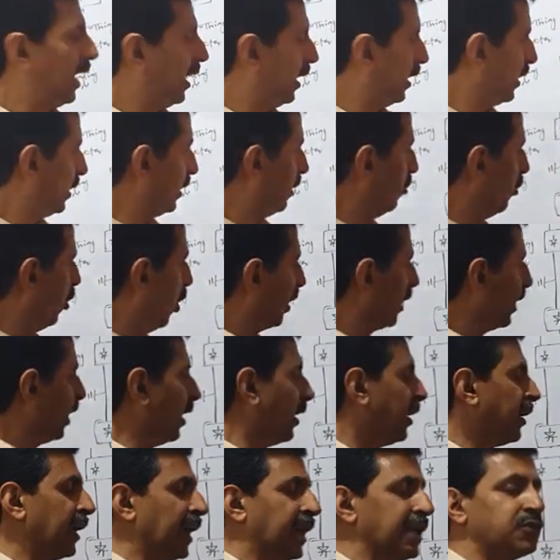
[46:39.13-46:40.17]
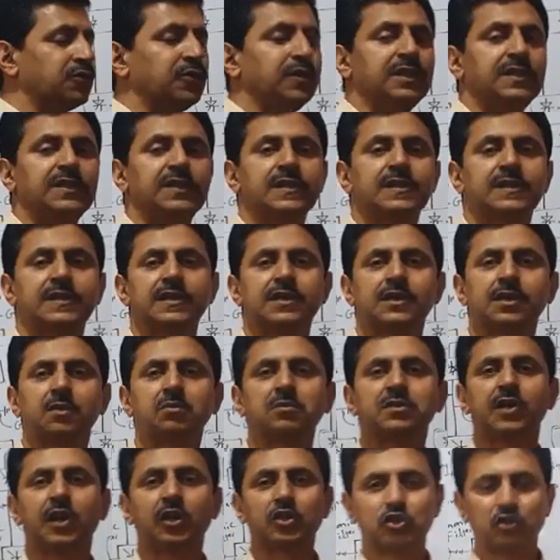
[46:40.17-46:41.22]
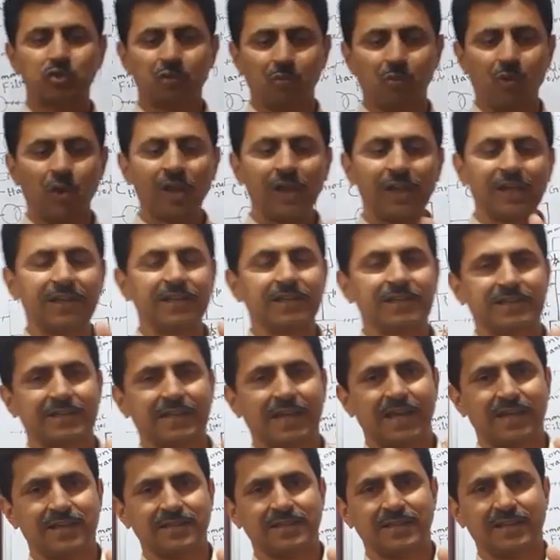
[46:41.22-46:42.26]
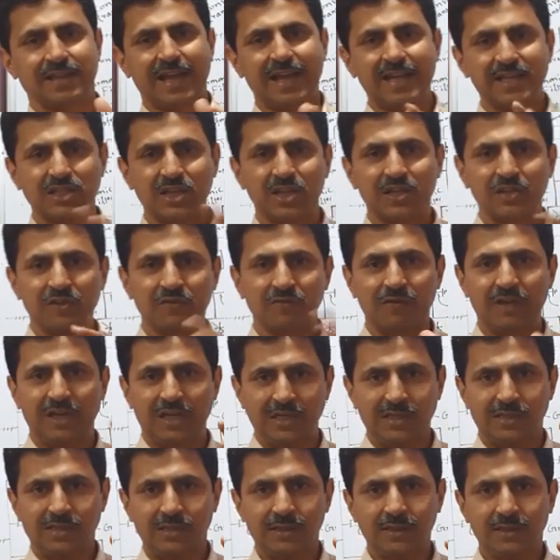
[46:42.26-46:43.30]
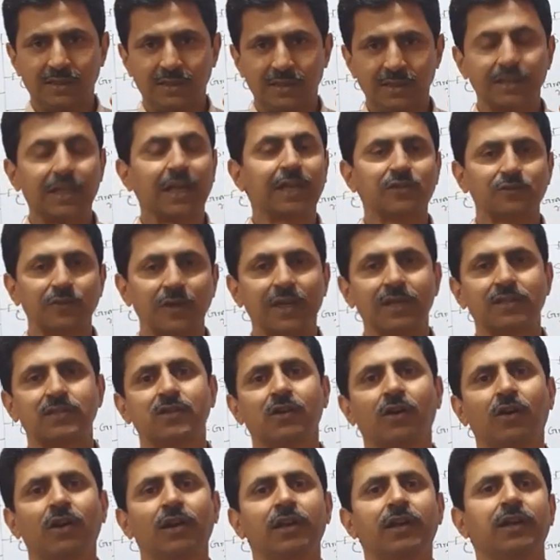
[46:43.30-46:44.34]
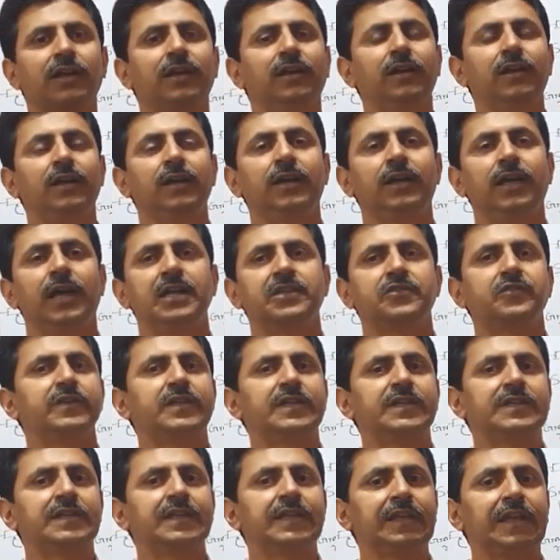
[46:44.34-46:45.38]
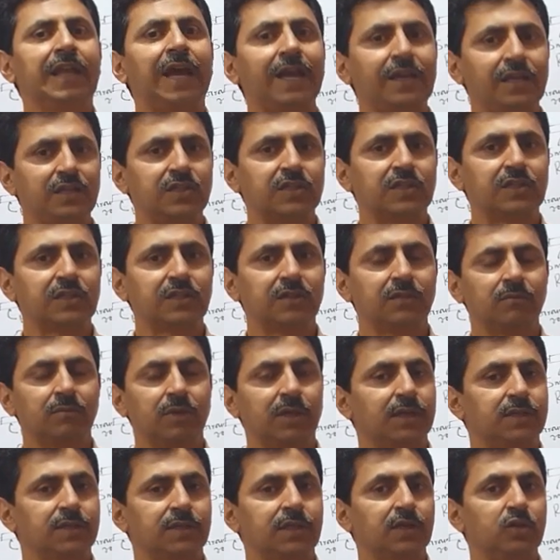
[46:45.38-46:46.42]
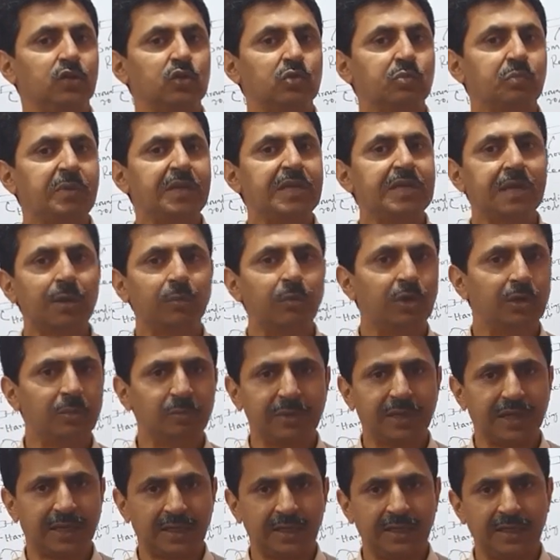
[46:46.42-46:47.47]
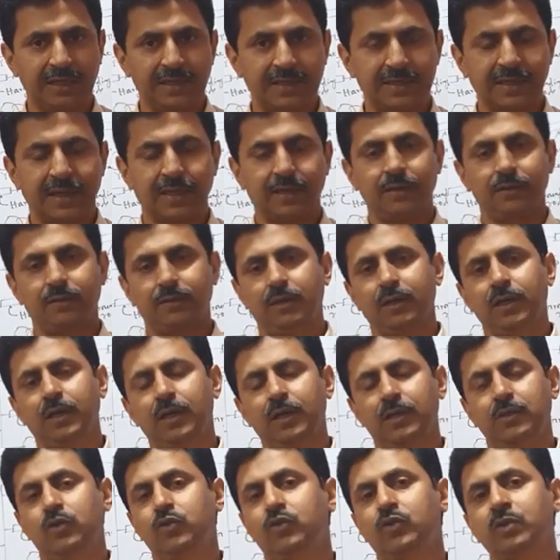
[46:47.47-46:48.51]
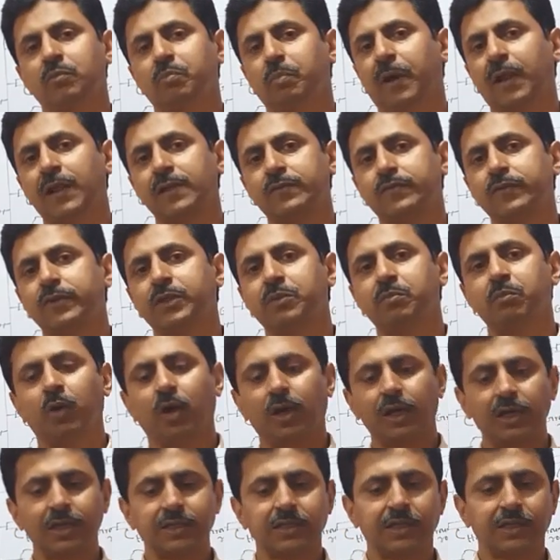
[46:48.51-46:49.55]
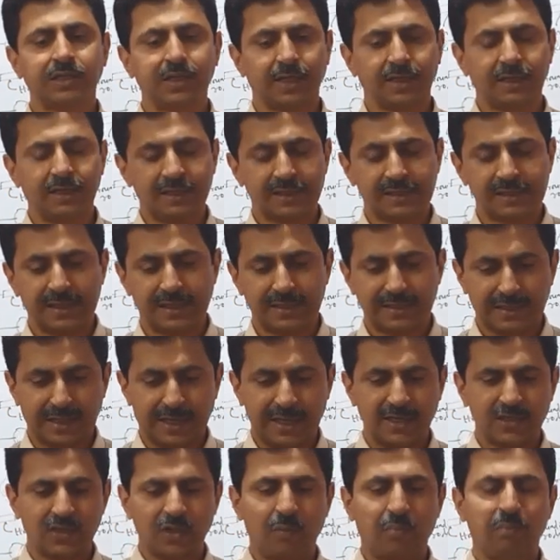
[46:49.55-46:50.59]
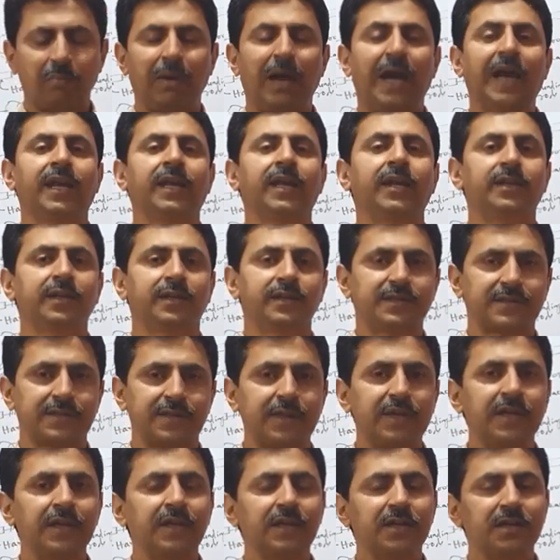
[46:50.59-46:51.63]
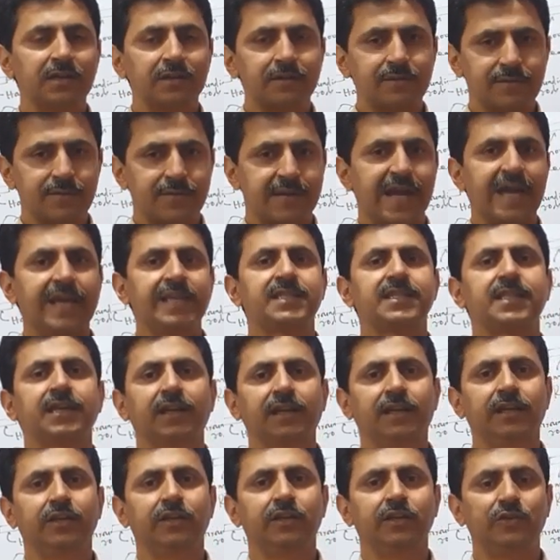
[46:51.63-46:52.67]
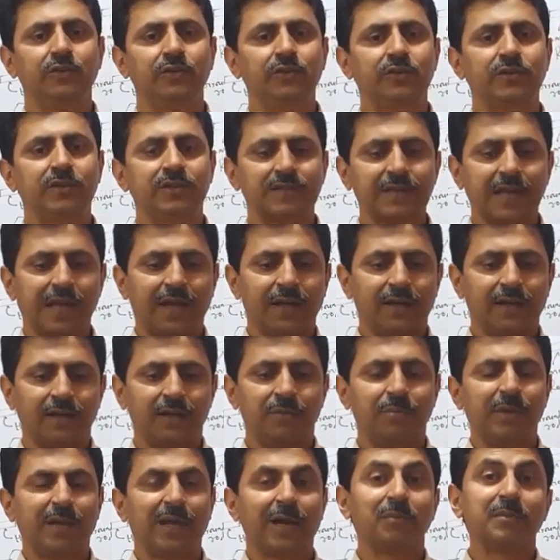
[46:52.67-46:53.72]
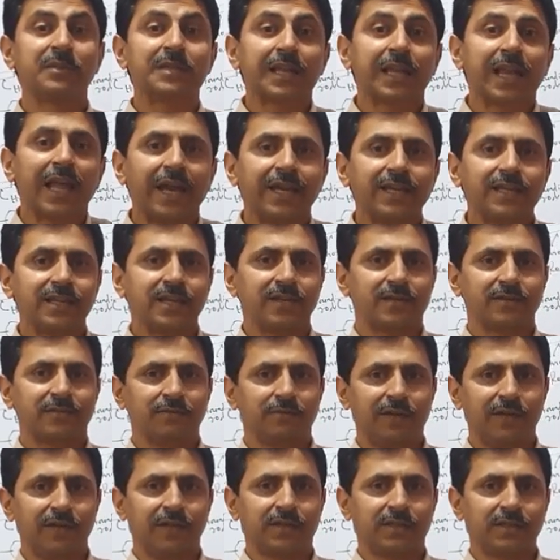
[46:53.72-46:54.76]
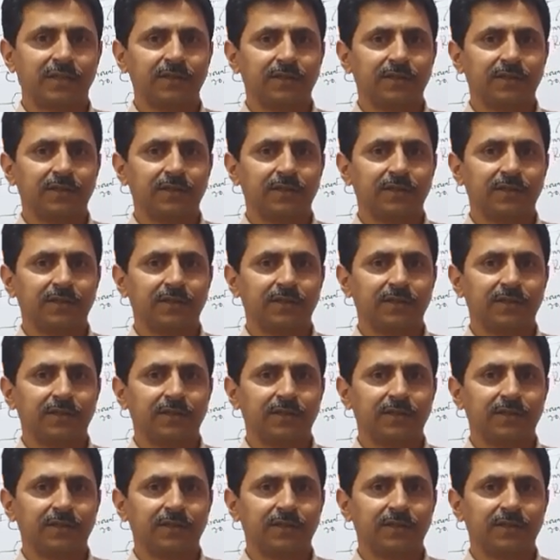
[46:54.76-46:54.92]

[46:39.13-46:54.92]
The modern HVDC systems are smaller in size, lighter in weight. That's why it's called HVDC light, because they use PWM techniques, and using pulse width modulation techniques, the size of magnetics drastically reduces and it becomes lighter in weight.